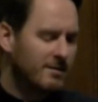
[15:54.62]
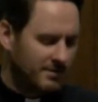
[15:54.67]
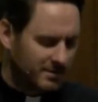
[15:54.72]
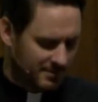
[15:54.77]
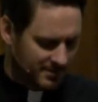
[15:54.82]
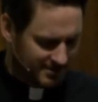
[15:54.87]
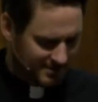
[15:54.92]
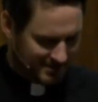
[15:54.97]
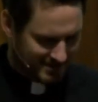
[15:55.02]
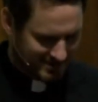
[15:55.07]

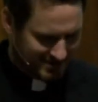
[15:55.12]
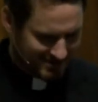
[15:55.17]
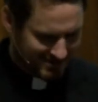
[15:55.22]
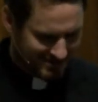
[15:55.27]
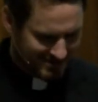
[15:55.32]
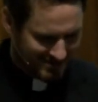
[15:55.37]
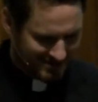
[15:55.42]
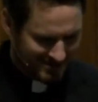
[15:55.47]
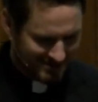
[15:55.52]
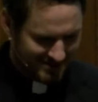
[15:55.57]

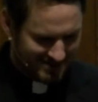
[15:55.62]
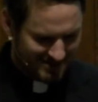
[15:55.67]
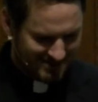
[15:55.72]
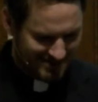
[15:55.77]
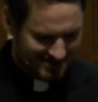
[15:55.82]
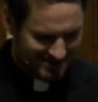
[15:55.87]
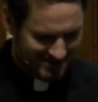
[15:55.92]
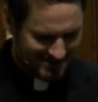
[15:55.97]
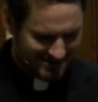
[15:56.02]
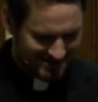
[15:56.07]

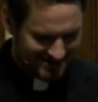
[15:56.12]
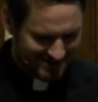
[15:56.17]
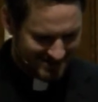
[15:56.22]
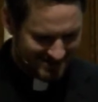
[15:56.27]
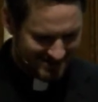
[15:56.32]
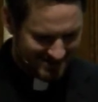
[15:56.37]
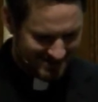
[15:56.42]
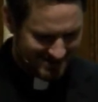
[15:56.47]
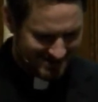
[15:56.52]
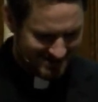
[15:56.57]

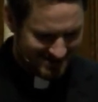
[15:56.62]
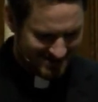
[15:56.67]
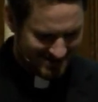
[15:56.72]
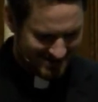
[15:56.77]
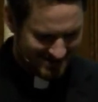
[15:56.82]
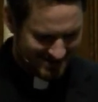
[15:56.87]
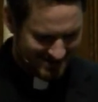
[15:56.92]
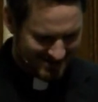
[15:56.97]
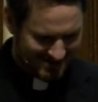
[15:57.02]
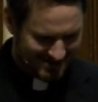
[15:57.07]

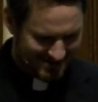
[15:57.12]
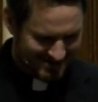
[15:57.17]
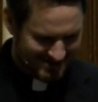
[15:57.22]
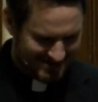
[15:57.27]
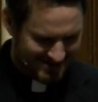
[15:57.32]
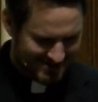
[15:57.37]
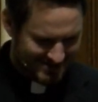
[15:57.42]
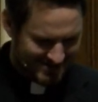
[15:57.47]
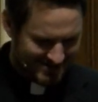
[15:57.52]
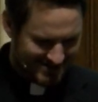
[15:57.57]

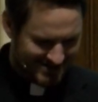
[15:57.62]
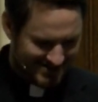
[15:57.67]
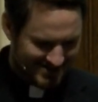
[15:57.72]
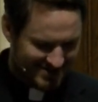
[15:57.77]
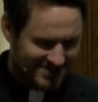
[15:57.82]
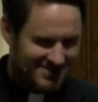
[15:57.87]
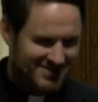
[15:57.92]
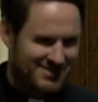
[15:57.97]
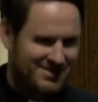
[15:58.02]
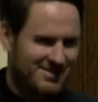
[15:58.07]

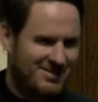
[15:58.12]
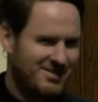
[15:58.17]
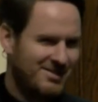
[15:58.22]
(silence)